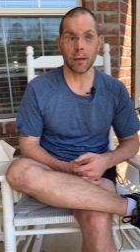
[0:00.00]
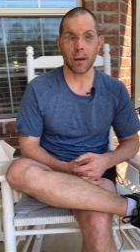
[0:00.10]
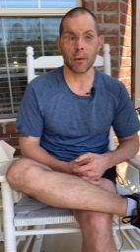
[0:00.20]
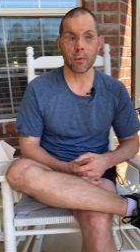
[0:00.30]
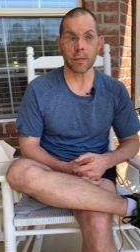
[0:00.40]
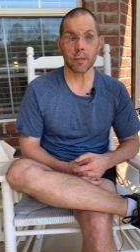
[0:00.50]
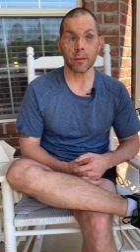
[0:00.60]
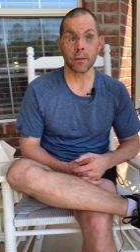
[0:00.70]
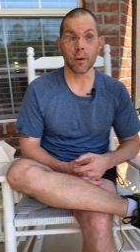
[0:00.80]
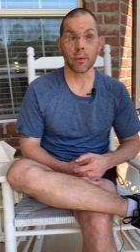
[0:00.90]
I want you to
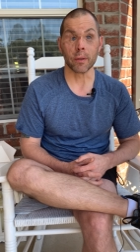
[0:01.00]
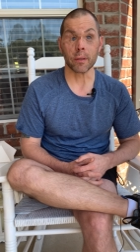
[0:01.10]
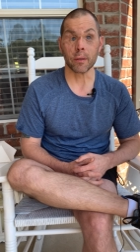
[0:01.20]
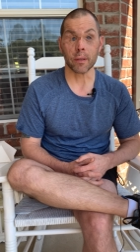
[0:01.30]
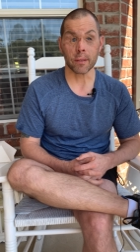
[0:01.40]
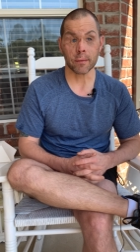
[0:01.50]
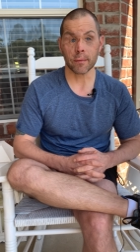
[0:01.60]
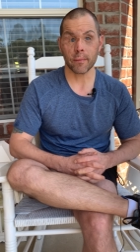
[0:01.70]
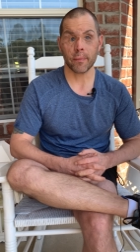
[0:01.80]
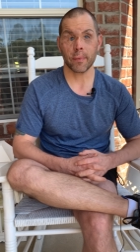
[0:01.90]
know that you can
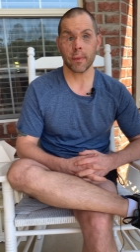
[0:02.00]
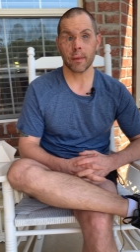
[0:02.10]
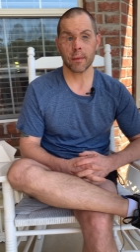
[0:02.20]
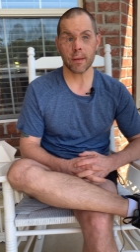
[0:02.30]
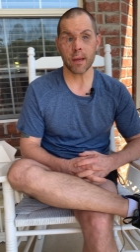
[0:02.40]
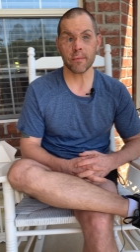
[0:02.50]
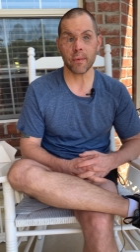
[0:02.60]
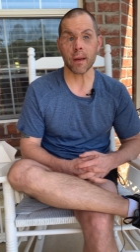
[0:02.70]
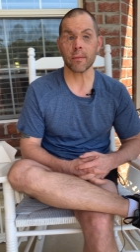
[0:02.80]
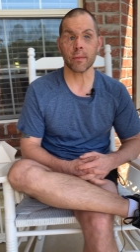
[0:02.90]
take
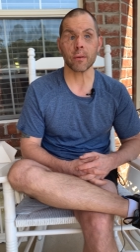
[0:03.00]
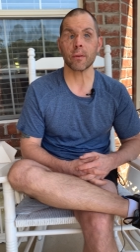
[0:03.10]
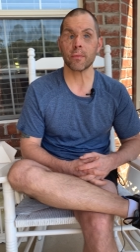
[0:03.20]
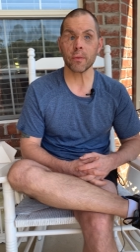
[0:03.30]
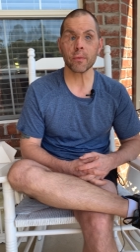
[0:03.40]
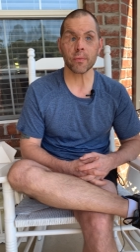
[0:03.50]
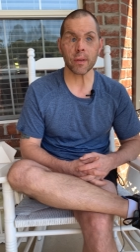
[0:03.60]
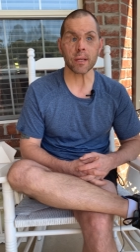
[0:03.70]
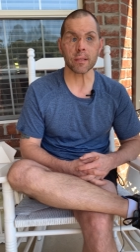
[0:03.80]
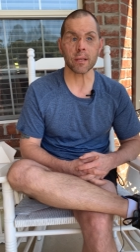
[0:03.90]
faith, and there are a few
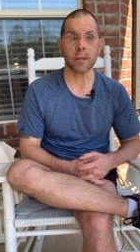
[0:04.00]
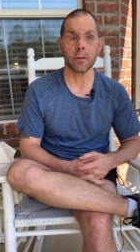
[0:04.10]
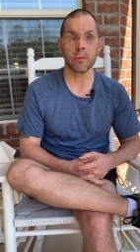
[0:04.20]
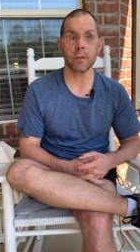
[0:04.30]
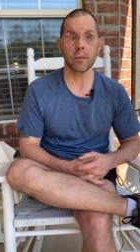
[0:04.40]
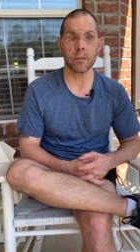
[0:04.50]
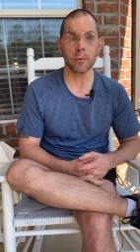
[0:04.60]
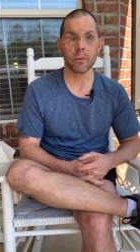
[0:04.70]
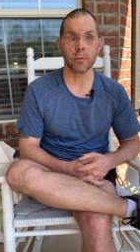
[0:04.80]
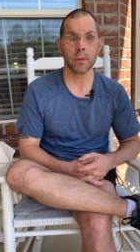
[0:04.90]
things that you can
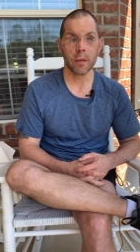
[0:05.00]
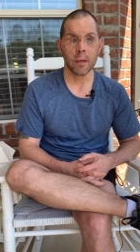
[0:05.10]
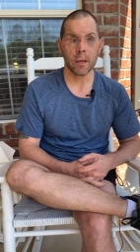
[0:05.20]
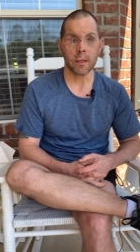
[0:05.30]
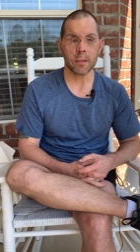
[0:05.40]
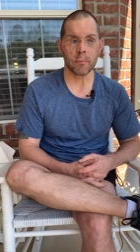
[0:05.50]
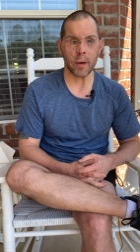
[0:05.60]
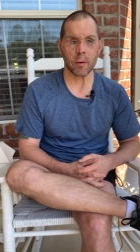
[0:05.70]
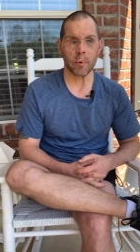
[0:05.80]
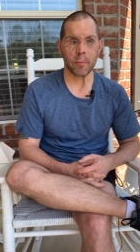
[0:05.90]
do to
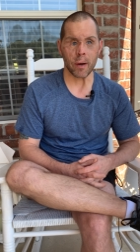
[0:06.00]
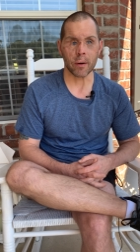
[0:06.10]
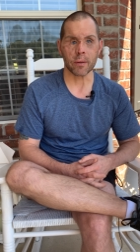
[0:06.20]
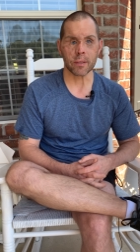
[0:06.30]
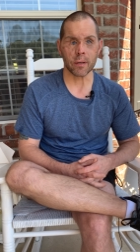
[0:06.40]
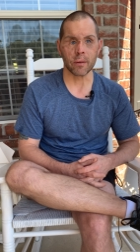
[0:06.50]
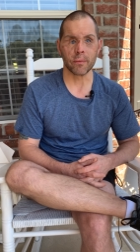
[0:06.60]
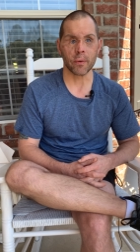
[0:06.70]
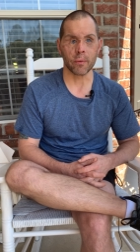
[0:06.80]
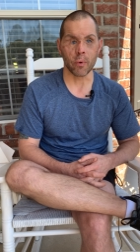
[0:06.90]
better prepare yourself
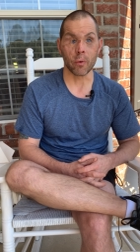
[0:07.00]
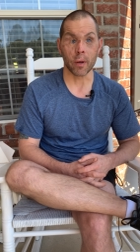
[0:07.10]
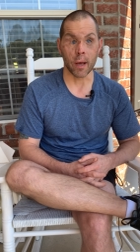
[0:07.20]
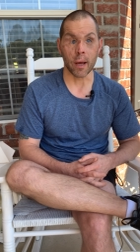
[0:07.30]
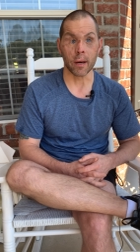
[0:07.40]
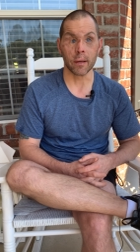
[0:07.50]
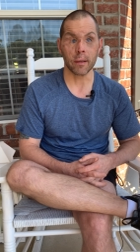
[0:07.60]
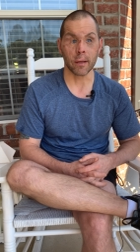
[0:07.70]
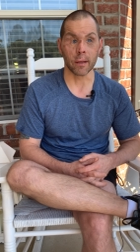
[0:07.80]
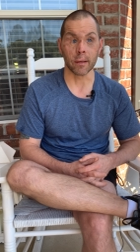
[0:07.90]
for the road ahead
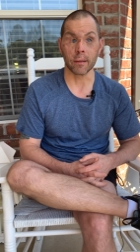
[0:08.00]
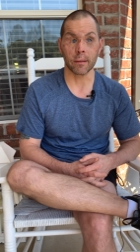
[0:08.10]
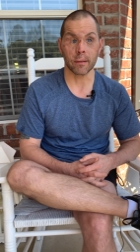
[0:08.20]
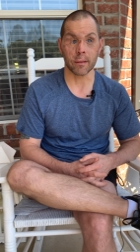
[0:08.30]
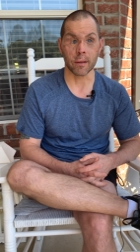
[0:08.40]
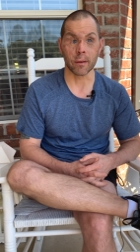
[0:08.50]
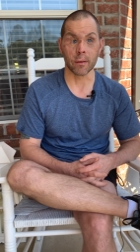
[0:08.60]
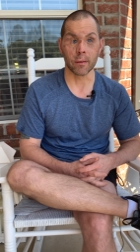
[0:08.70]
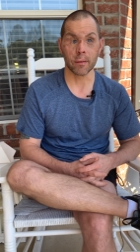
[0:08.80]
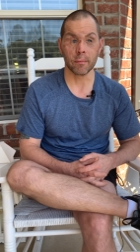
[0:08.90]
and
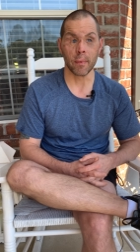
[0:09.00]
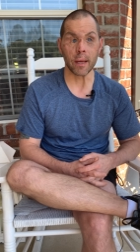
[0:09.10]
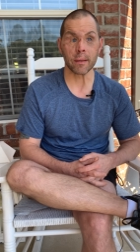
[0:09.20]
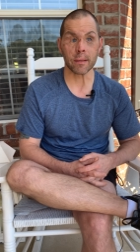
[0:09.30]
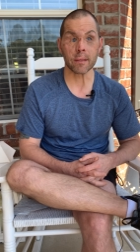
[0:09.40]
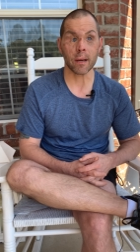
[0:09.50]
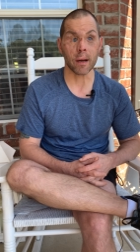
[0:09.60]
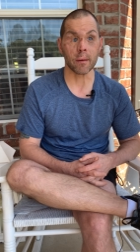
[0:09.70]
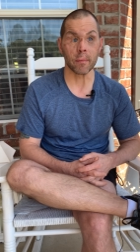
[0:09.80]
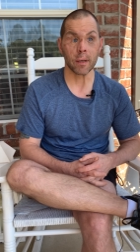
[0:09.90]
to make this
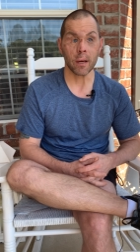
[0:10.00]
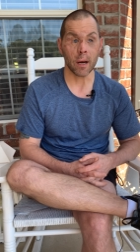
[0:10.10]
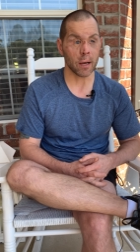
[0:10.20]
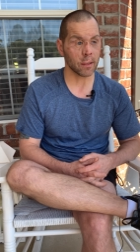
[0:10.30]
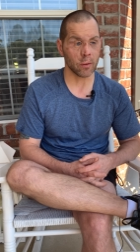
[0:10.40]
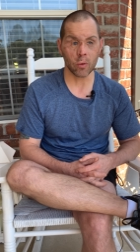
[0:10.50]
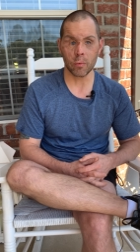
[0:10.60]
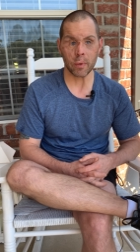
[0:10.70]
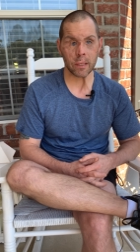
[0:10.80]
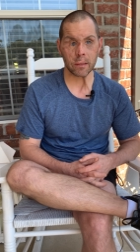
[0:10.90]
time a whole
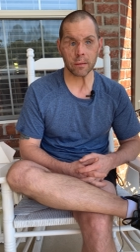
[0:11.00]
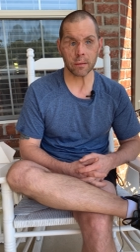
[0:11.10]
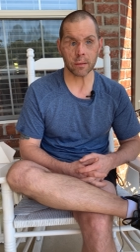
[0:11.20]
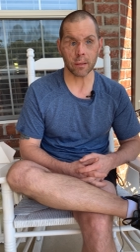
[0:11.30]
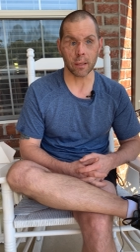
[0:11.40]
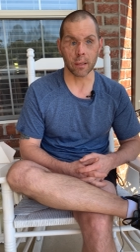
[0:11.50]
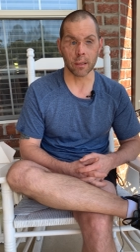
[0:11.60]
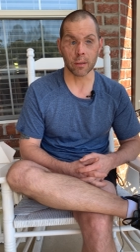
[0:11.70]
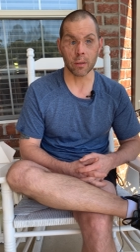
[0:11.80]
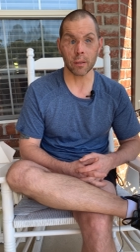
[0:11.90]
bunch,
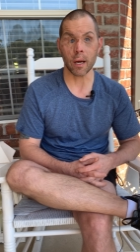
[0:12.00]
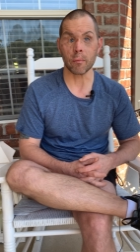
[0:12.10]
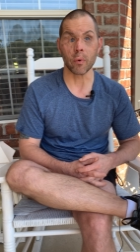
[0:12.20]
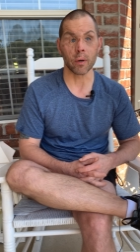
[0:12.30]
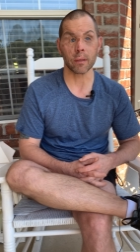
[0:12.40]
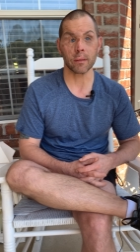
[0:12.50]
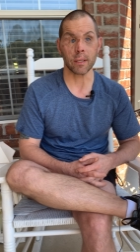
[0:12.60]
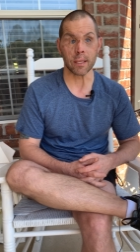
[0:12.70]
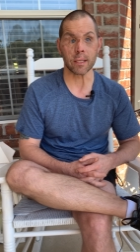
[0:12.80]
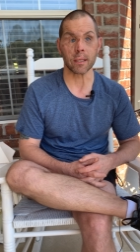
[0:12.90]
uh, a whole lot more
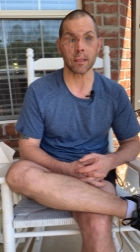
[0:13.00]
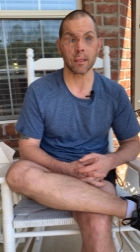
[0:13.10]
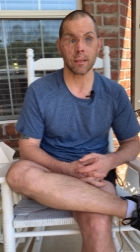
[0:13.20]
easy.